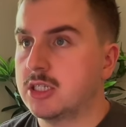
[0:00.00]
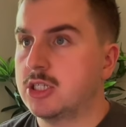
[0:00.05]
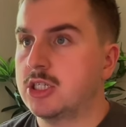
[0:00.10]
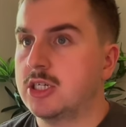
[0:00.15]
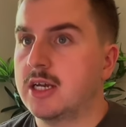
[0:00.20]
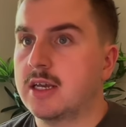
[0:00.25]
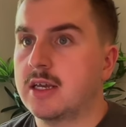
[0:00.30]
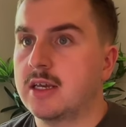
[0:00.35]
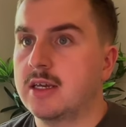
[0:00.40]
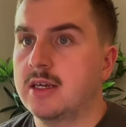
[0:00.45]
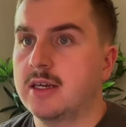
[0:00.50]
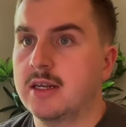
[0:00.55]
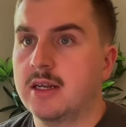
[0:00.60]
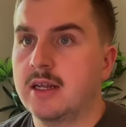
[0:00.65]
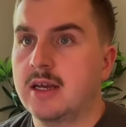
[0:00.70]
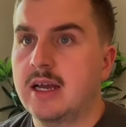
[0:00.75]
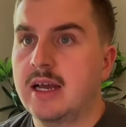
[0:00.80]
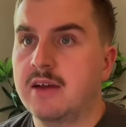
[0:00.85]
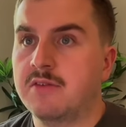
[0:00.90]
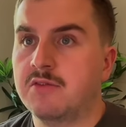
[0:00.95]
check in
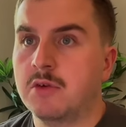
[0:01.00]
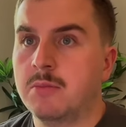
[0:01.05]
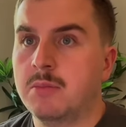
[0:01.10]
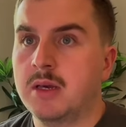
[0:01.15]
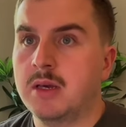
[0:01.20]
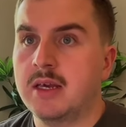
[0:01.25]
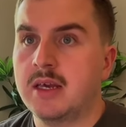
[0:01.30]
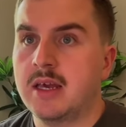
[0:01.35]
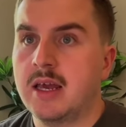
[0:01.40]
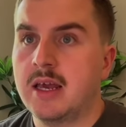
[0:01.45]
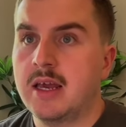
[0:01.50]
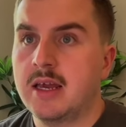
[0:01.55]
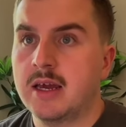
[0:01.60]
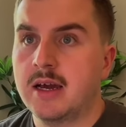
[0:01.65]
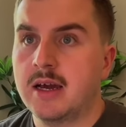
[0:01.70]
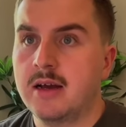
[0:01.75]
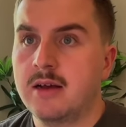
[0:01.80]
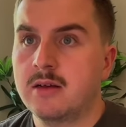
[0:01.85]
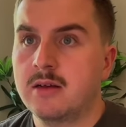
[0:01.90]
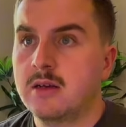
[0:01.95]
Everbee
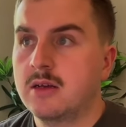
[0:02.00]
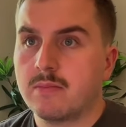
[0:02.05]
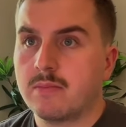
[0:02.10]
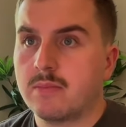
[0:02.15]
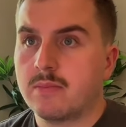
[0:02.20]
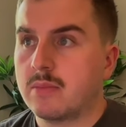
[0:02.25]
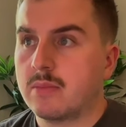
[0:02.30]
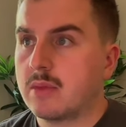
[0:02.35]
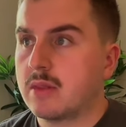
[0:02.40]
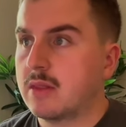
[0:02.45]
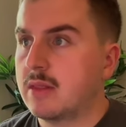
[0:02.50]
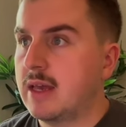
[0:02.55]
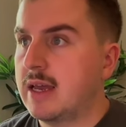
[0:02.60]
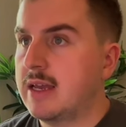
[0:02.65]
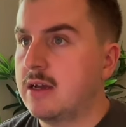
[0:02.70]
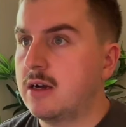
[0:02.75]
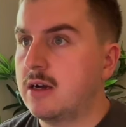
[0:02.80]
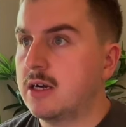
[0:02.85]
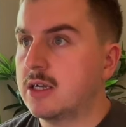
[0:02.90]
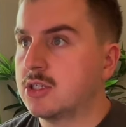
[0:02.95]
here, they
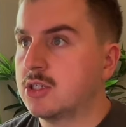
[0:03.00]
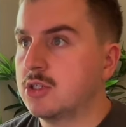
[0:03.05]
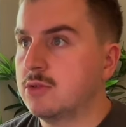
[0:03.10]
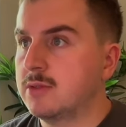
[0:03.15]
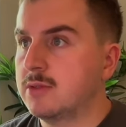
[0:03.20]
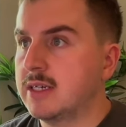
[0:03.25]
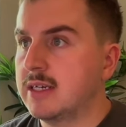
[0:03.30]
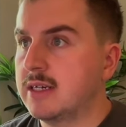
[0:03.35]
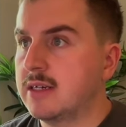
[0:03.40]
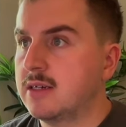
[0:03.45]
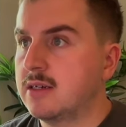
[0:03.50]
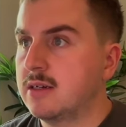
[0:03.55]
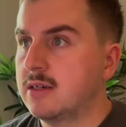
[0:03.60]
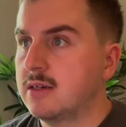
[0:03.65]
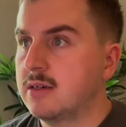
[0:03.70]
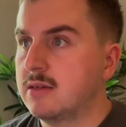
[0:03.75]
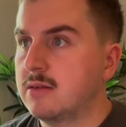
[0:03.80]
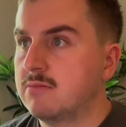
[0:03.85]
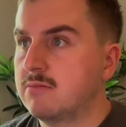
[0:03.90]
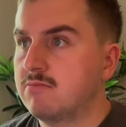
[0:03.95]
are doing
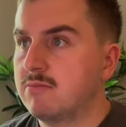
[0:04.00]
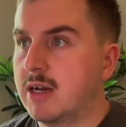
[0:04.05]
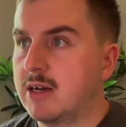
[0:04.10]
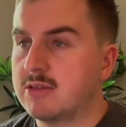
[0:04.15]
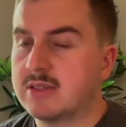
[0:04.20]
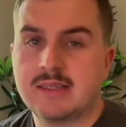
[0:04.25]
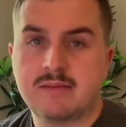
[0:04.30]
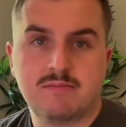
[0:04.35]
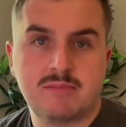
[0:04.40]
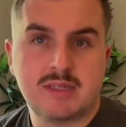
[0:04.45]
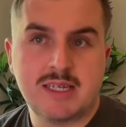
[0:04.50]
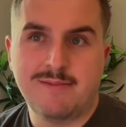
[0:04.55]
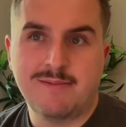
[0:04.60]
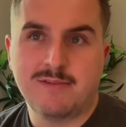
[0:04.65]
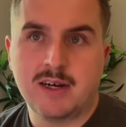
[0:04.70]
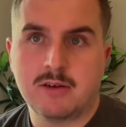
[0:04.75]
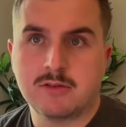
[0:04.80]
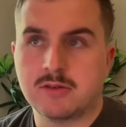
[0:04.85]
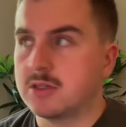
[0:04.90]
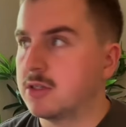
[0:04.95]
about
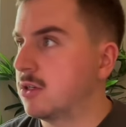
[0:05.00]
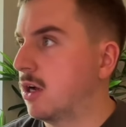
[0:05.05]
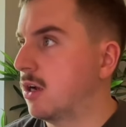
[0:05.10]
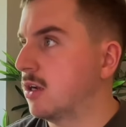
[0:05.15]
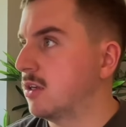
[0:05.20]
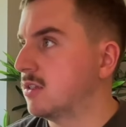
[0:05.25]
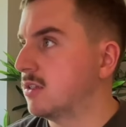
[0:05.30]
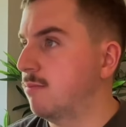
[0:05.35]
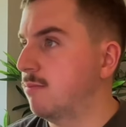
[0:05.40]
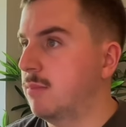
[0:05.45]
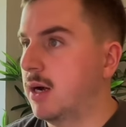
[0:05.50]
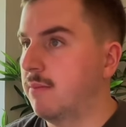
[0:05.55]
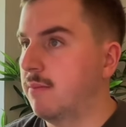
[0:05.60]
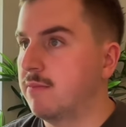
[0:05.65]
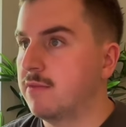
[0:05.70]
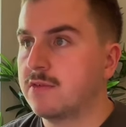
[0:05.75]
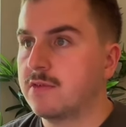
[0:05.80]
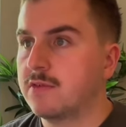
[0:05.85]
$10,000 a month.